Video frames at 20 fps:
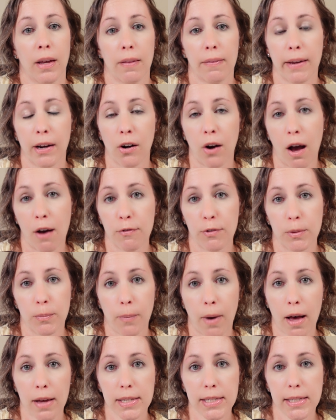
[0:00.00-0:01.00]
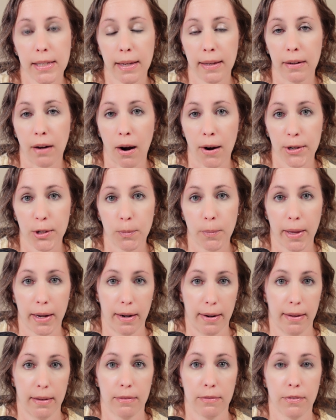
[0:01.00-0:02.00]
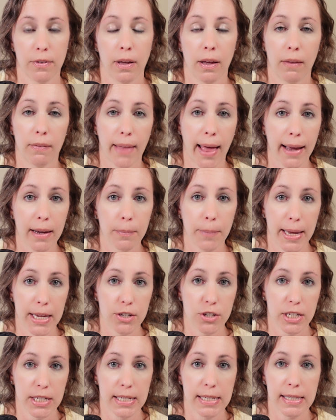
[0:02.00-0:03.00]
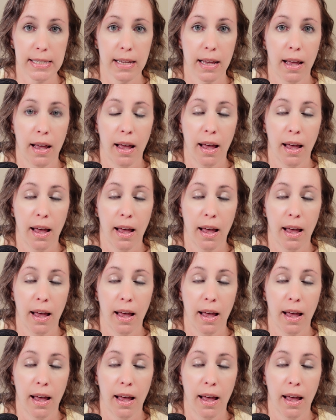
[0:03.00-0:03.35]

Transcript: They are often bossy and argumentative, lack patience,